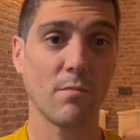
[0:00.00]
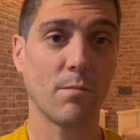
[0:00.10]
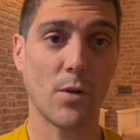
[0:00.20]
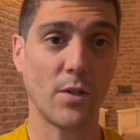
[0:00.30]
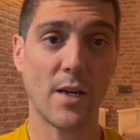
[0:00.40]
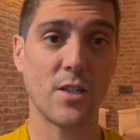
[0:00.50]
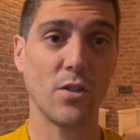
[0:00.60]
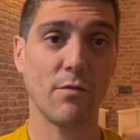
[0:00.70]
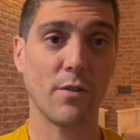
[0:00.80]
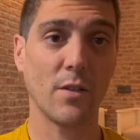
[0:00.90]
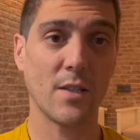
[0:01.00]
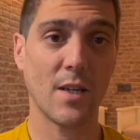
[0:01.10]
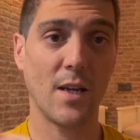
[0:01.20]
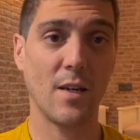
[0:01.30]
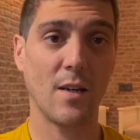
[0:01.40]
protection from the
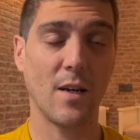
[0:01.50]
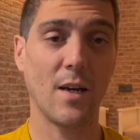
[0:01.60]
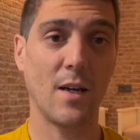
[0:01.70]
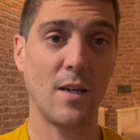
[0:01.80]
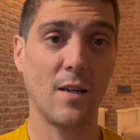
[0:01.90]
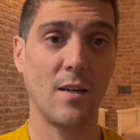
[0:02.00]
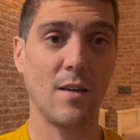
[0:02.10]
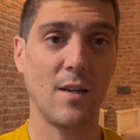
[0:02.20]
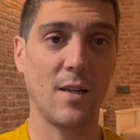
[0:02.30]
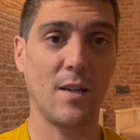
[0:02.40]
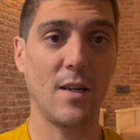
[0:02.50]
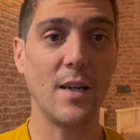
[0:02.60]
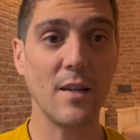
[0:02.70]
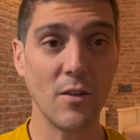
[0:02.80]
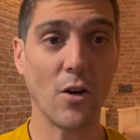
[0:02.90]
sun, and
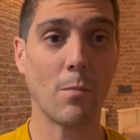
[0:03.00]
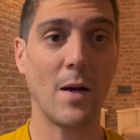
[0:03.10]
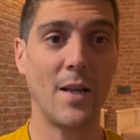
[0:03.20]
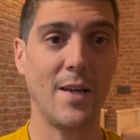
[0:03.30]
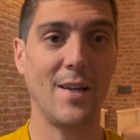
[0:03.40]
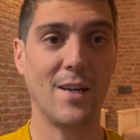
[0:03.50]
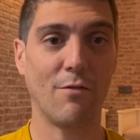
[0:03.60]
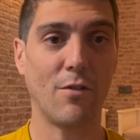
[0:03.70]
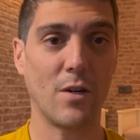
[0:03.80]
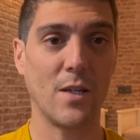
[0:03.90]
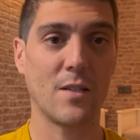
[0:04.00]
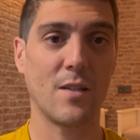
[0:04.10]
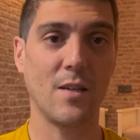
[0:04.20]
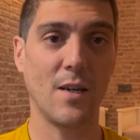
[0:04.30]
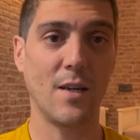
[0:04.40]
normally in a
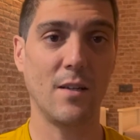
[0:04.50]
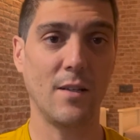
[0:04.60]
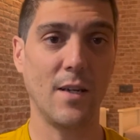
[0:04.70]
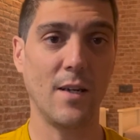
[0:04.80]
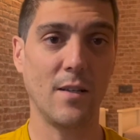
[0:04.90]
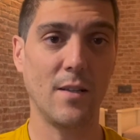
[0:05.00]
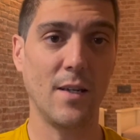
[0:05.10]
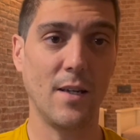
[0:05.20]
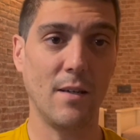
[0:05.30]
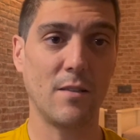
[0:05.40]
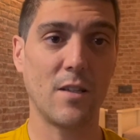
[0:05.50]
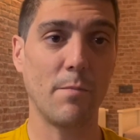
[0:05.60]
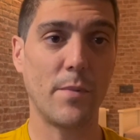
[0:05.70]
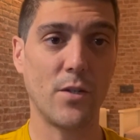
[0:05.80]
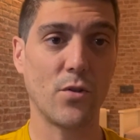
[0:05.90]
forest the
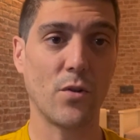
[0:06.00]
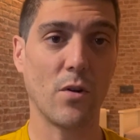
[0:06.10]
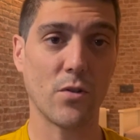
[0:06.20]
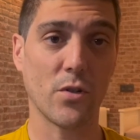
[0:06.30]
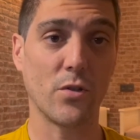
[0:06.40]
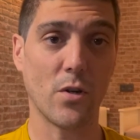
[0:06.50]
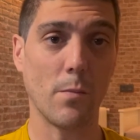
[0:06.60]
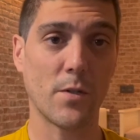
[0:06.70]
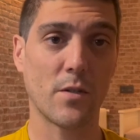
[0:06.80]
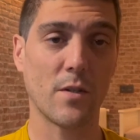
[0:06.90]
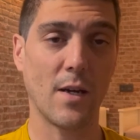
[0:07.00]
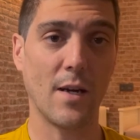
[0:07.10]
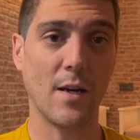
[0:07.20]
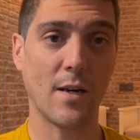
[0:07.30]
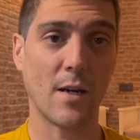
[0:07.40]
temperature also drops
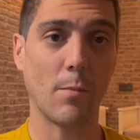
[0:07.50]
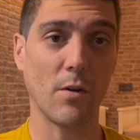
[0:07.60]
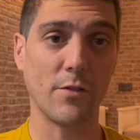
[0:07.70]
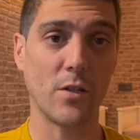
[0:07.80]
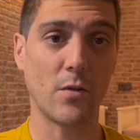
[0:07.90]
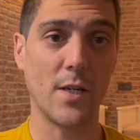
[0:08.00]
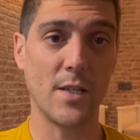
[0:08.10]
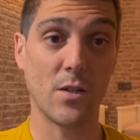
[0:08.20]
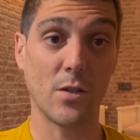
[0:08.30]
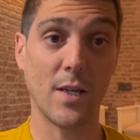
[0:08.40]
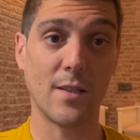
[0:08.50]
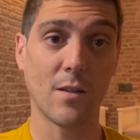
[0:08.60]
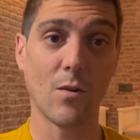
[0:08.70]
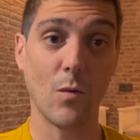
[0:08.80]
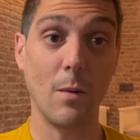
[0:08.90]
a couple of degrees, so that
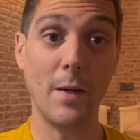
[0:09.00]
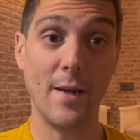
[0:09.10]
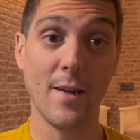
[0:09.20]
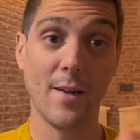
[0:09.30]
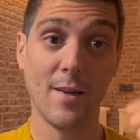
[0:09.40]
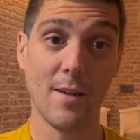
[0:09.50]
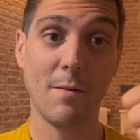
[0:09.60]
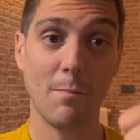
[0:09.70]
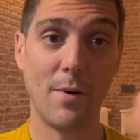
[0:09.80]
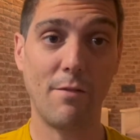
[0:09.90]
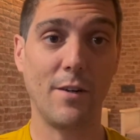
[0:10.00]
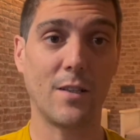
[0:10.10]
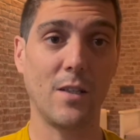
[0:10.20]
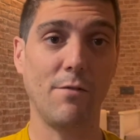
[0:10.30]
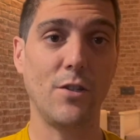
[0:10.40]
will be perfect
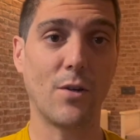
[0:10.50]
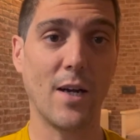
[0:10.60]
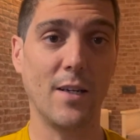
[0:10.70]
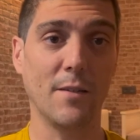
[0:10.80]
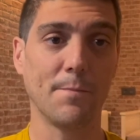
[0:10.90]
if you can.